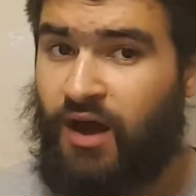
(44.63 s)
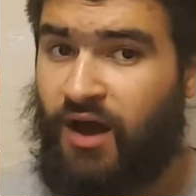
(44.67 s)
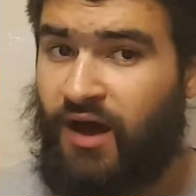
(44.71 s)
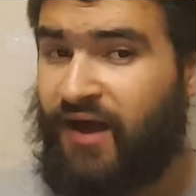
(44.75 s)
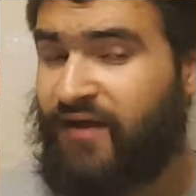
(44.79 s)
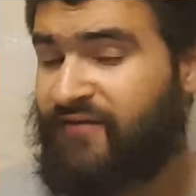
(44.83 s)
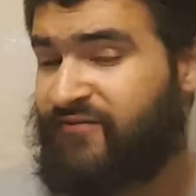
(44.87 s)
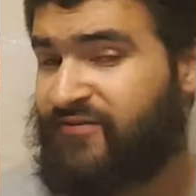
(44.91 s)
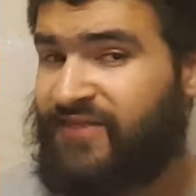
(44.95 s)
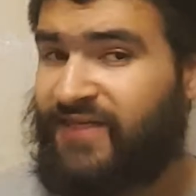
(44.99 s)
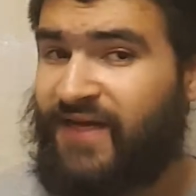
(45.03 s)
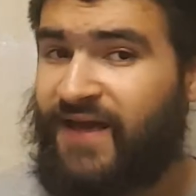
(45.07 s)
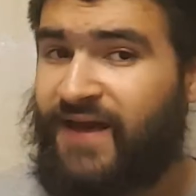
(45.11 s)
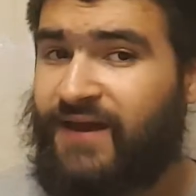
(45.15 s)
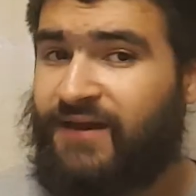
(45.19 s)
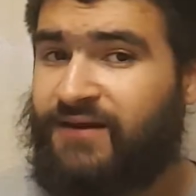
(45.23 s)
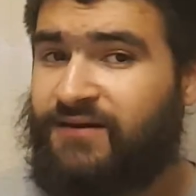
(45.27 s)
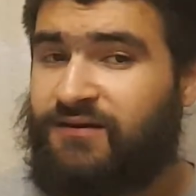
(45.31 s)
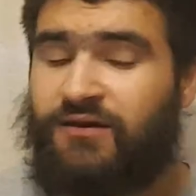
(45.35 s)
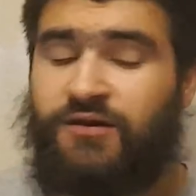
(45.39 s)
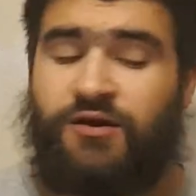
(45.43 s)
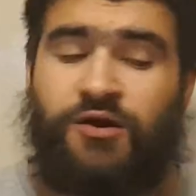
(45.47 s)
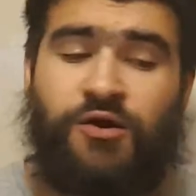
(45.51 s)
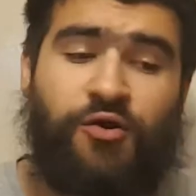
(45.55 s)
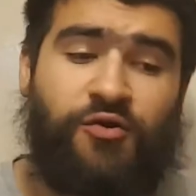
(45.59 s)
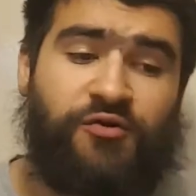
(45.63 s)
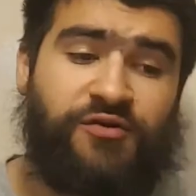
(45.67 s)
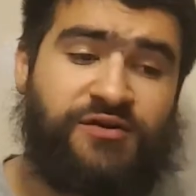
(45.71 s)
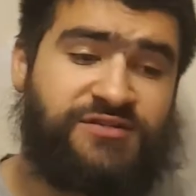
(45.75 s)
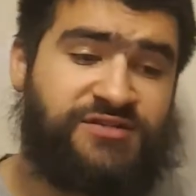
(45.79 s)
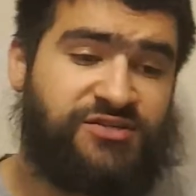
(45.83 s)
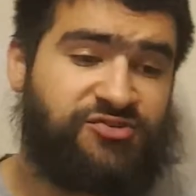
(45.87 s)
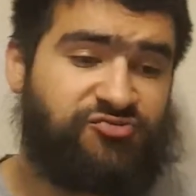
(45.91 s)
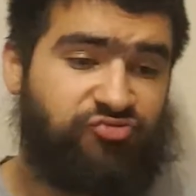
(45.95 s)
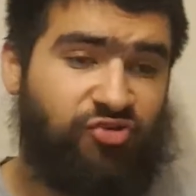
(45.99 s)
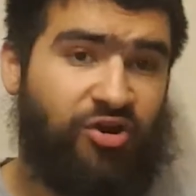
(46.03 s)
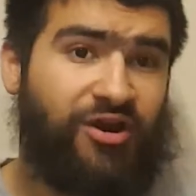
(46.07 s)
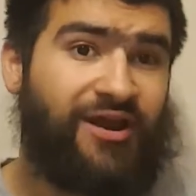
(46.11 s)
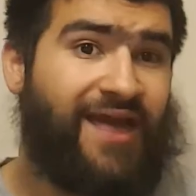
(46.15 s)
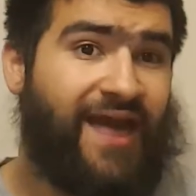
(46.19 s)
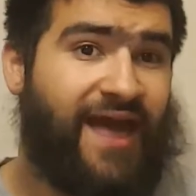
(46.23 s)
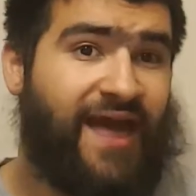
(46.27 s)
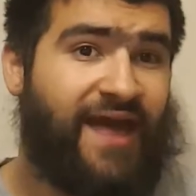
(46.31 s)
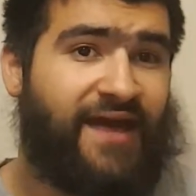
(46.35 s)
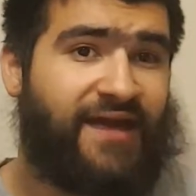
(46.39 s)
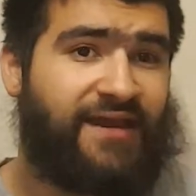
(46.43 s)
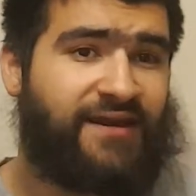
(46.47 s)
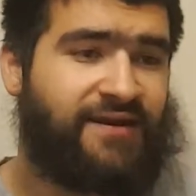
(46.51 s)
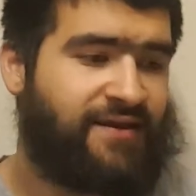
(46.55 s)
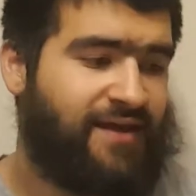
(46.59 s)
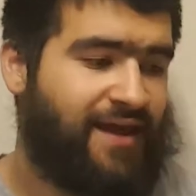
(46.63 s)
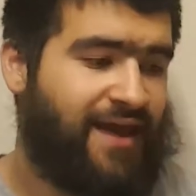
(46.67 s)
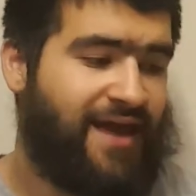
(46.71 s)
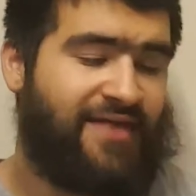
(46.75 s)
Either that, or it's his right hand